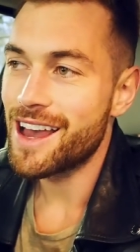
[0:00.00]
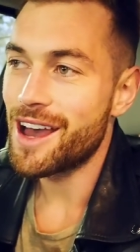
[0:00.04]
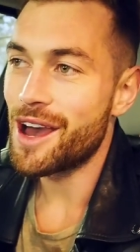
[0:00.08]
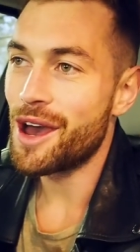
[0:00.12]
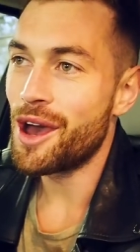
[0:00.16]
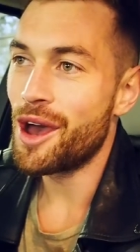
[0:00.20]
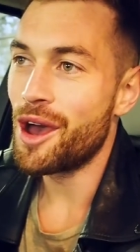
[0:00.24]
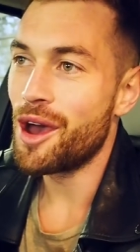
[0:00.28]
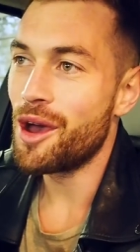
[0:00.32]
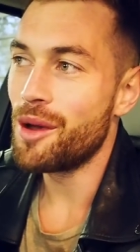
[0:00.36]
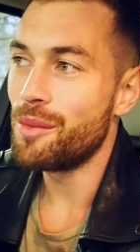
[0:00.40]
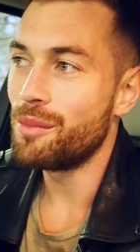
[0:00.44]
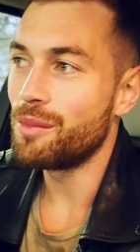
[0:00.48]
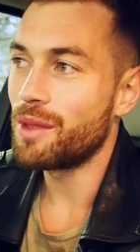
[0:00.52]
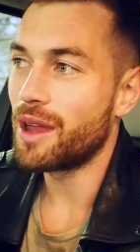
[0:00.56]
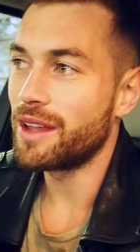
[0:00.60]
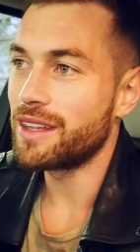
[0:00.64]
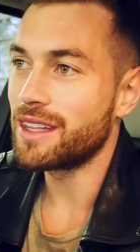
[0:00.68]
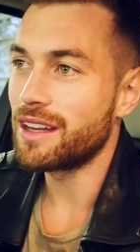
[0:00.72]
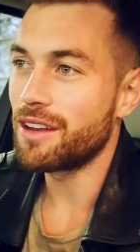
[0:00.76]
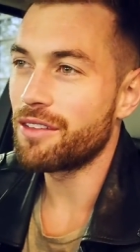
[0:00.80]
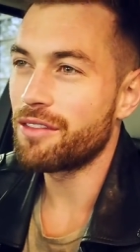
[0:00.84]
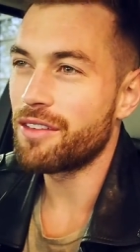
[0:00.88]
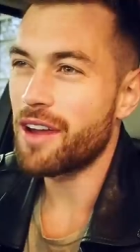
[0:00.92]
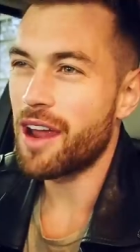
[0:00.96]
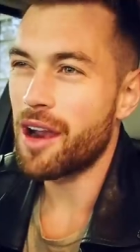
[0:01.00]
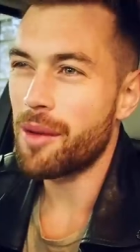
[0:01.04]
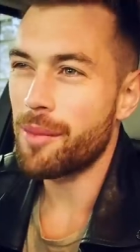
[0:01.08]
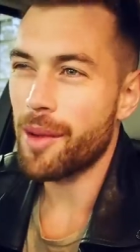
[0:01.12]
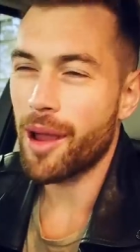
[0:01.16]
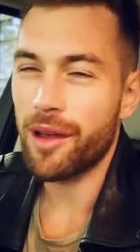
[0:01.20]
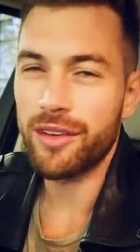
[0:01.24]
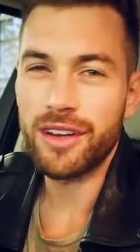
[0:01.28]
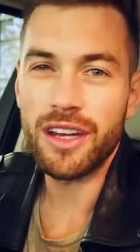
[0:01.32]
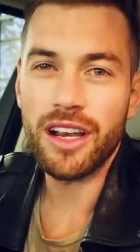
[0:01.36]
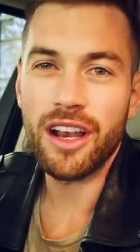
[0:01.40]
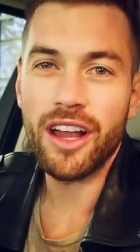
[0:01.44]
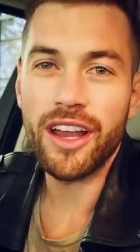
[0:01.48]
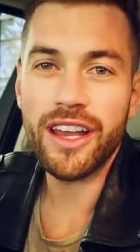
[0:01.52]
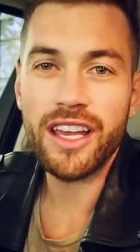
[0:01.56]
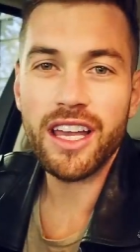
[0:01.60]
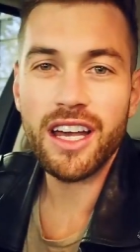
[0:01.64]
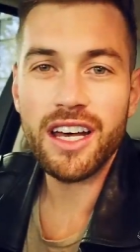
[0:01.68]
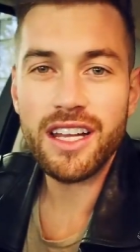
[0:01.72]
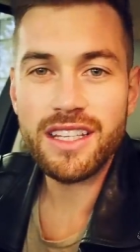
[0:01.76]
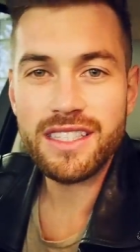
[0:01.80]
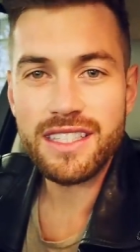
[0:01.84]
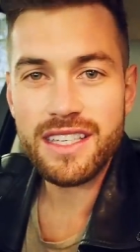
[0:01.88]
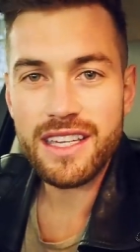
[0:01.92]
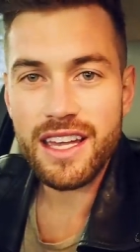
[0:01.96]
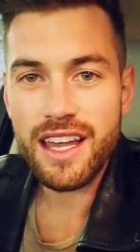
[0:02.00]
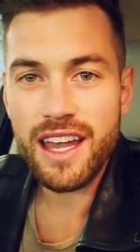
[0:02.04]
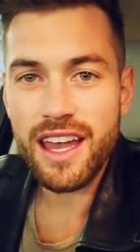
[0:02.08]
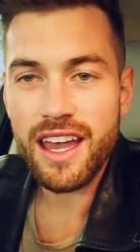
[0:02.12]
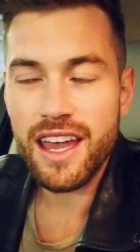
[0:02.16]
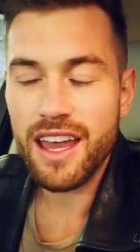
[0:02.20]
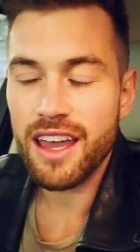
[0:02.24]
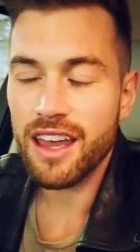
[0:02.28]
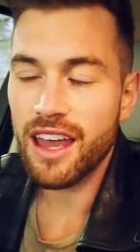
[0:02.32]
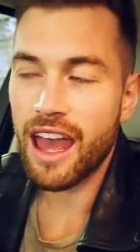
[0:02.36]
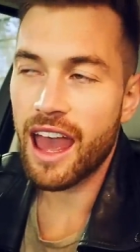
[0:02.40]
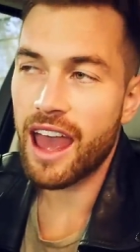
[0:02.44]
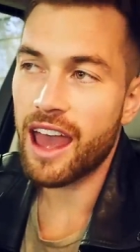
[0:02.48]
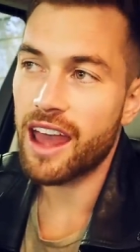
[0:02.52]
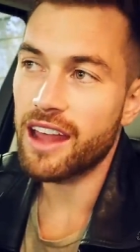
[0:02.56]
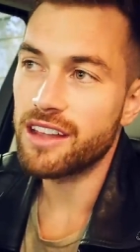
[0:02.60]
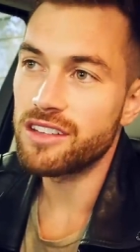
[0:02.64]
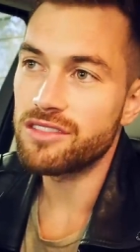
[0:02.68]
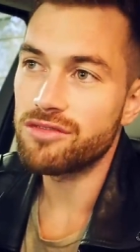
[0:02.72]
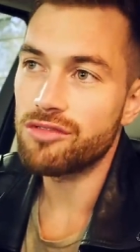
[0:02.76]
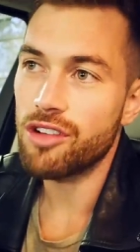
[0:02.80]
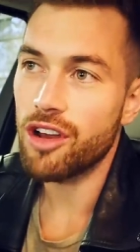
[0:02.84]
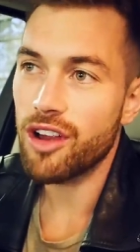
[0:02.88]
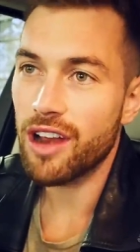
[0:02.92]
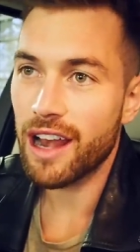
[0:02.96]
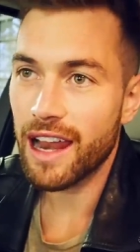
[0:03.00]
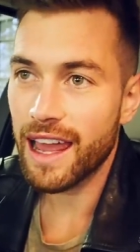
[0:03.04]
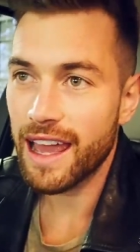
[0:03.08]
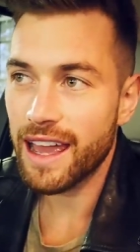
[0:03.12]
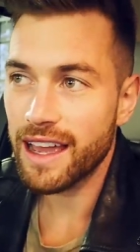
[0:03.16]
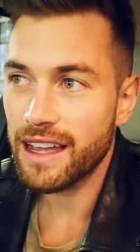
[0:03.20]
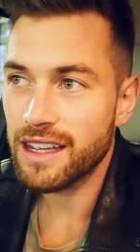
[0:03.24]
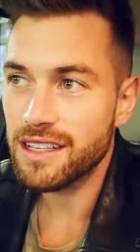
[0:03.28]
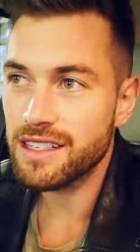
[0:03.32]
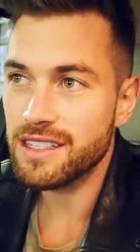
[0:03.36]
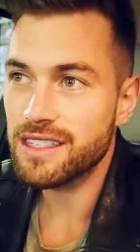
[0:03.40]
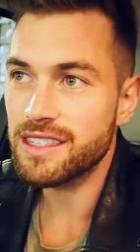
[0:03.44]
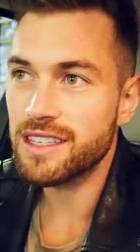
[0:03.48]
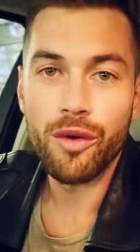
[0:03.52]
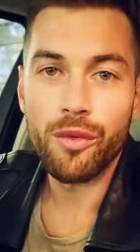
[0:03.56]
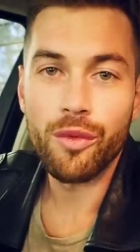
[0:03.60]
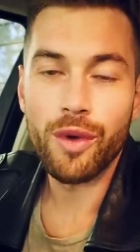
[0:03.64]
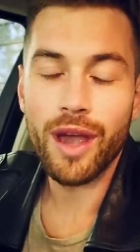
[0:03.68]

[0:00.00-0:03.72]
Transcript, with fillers: Um, I did a fair amount in like Cartier and Rolex.